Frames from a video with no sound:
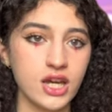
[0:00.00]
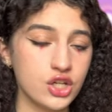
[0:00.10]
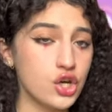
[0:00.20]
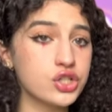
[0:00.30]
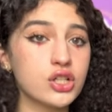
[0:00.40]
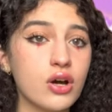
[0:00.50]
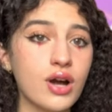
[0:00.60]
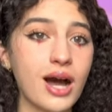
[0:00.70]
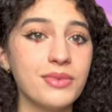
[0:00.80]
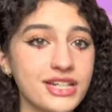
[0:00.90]
You should go
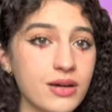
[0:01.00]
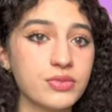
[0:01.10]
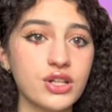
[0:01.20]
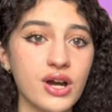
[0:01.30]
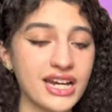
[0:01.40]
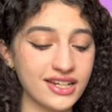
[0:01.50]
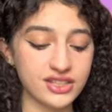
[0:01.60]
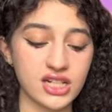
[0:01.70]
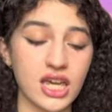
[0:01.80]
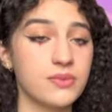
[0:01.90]
comment down below any
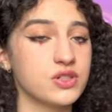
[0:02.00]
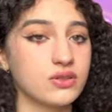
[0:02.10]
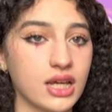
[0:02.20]
other games you'd